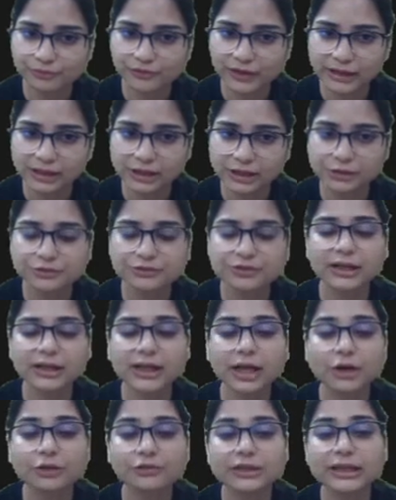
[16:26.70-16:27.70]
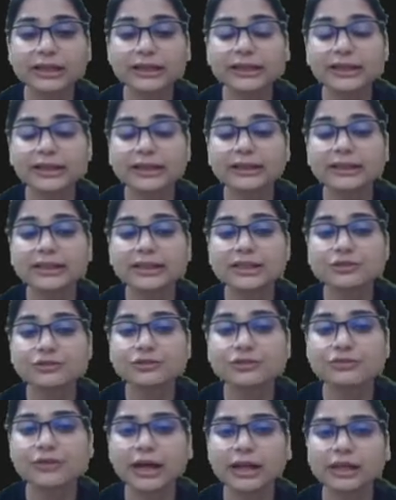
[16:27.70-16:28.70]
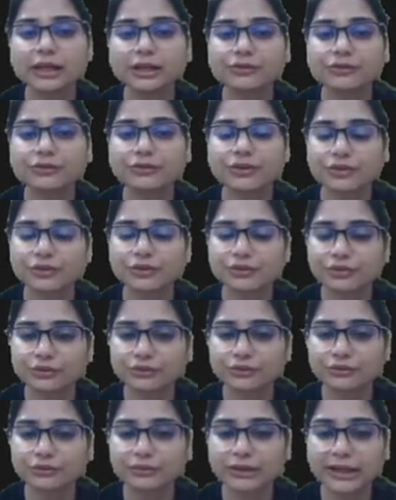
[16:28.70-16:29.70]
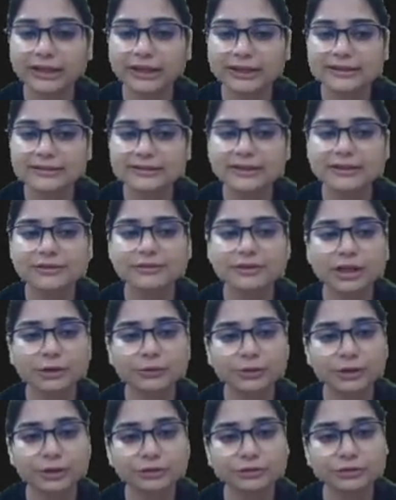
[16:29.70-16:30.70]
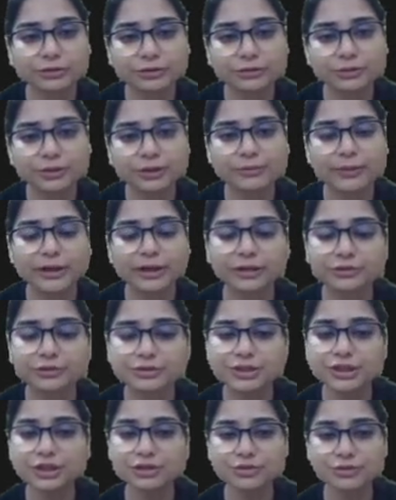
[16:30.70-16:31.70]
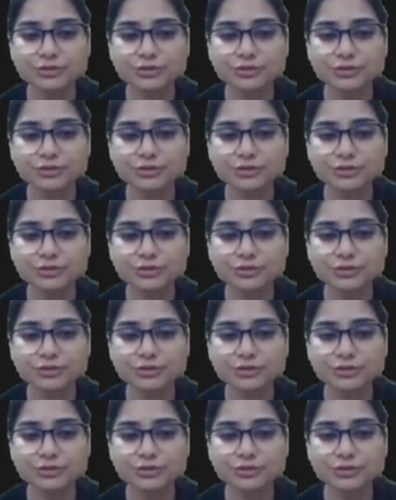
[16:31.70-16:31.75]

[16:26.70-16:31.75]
values, and how we can take these two values. So like I said, we are going to do it by using